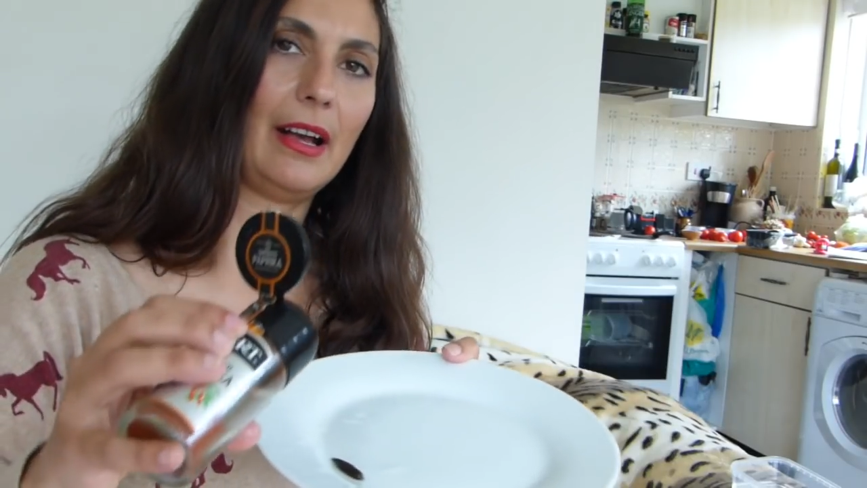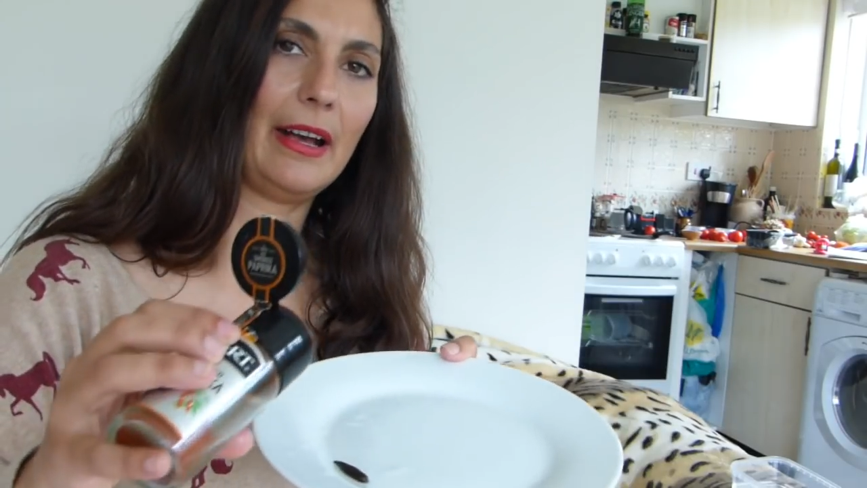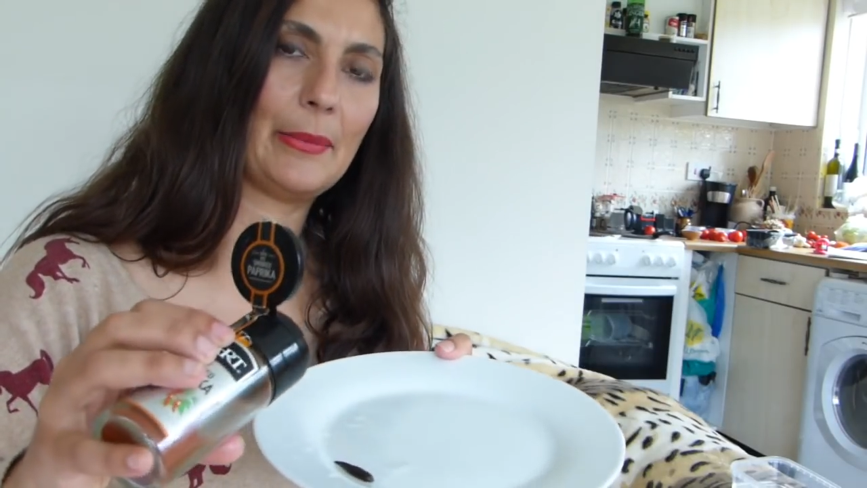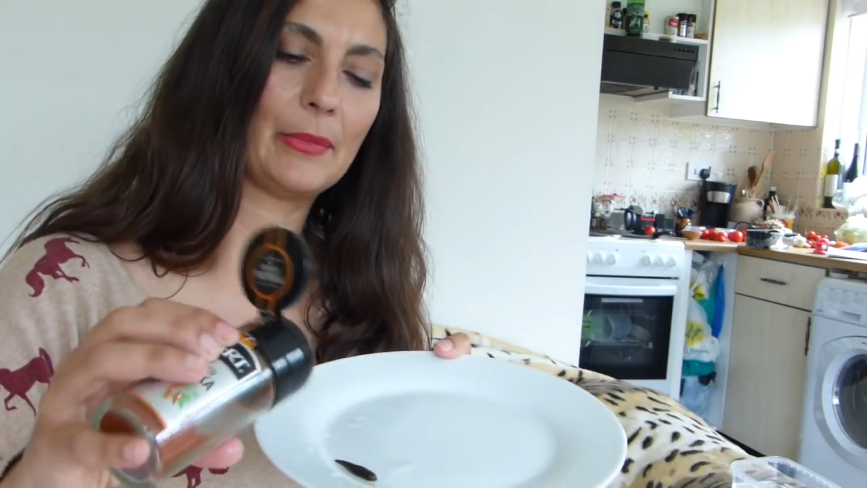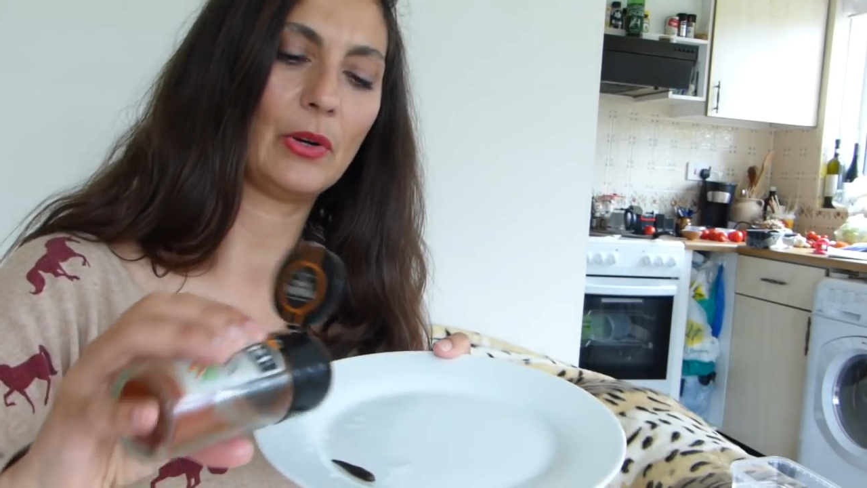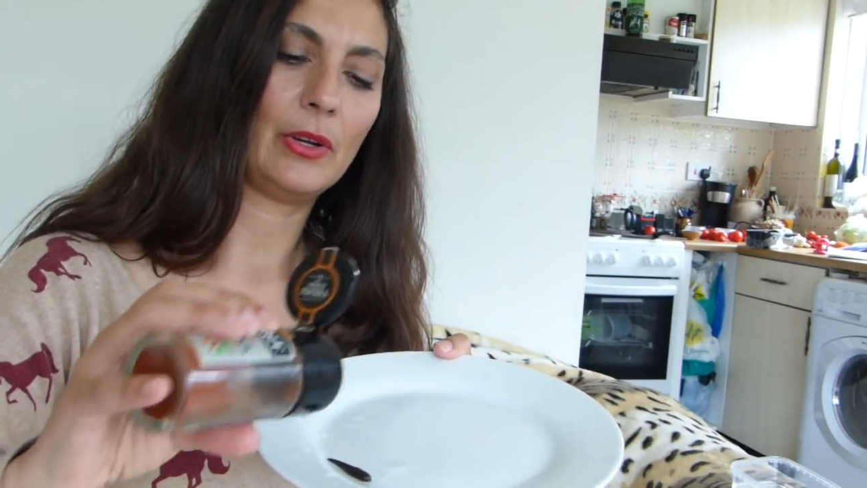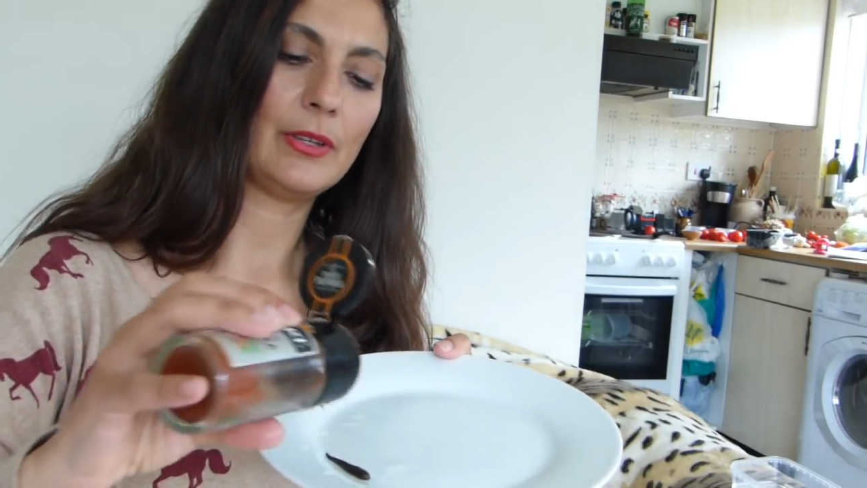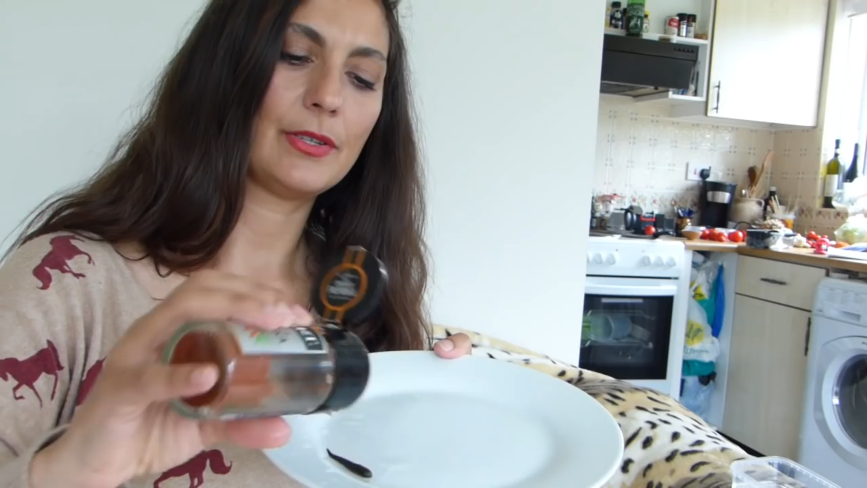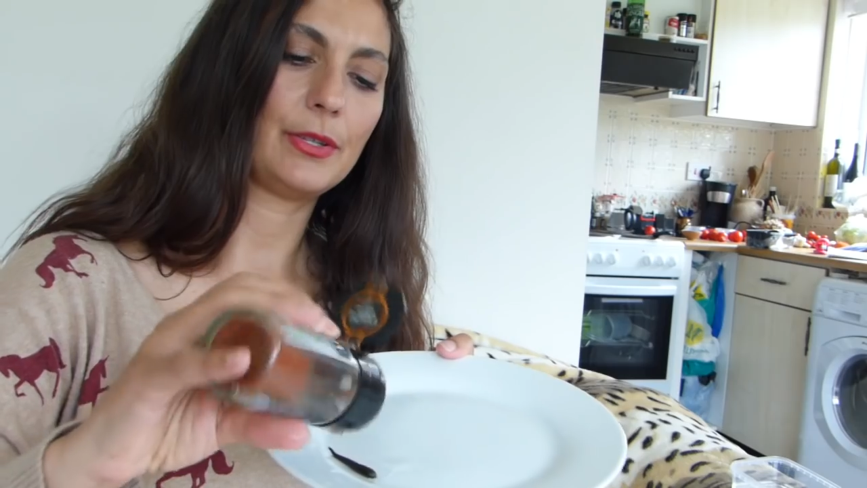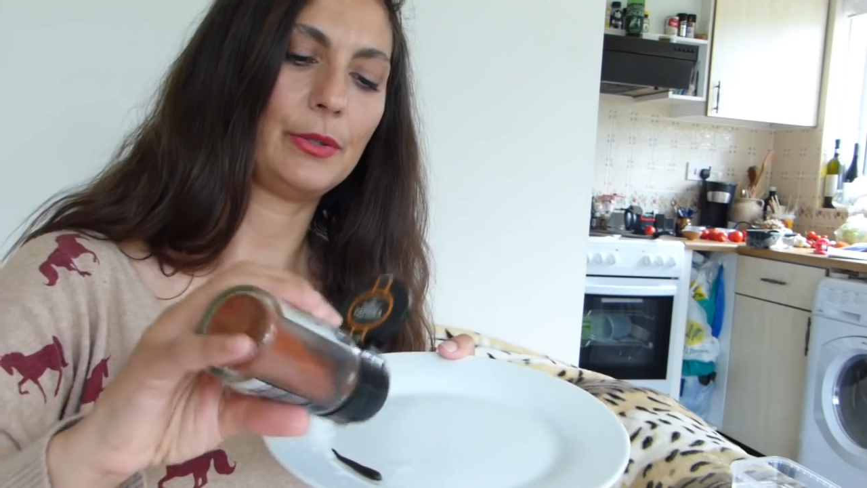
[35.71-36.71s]
I'm
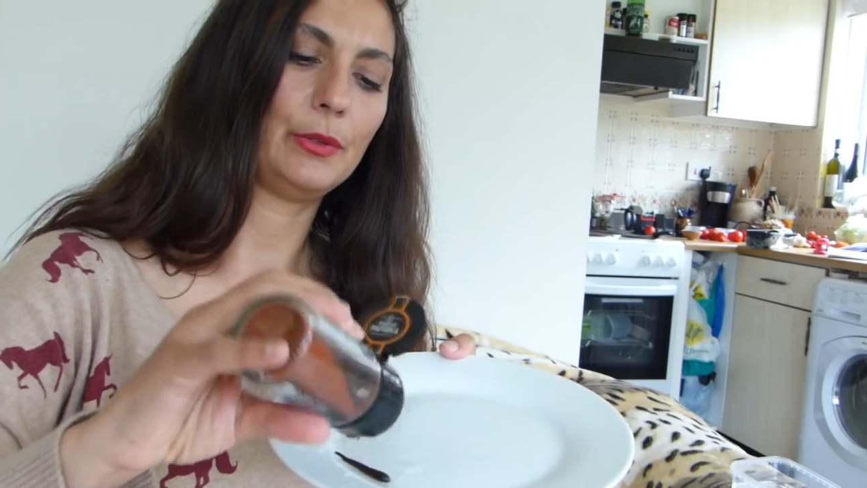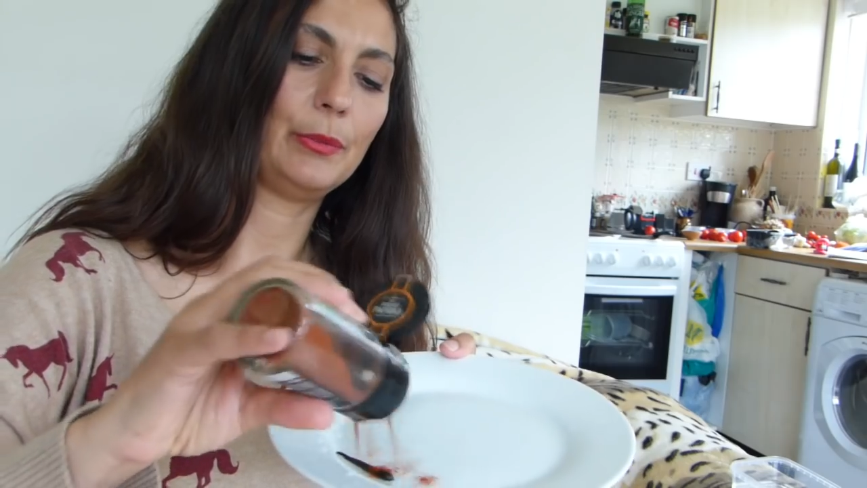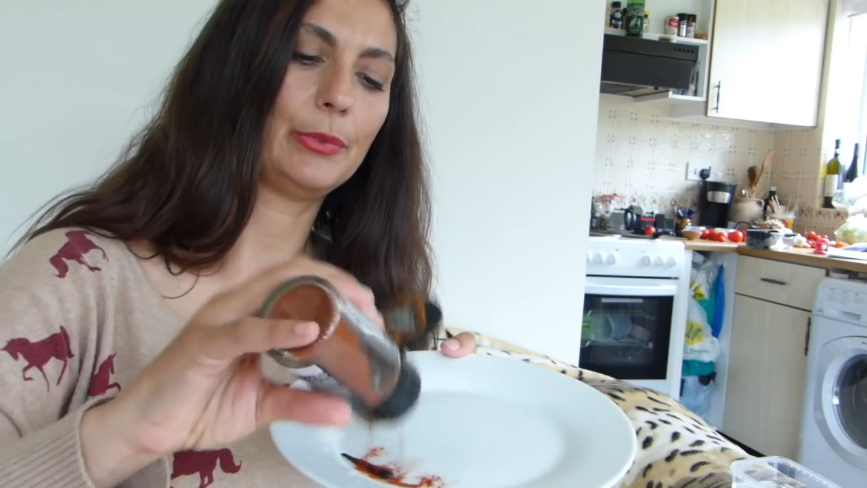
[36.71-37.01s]
going to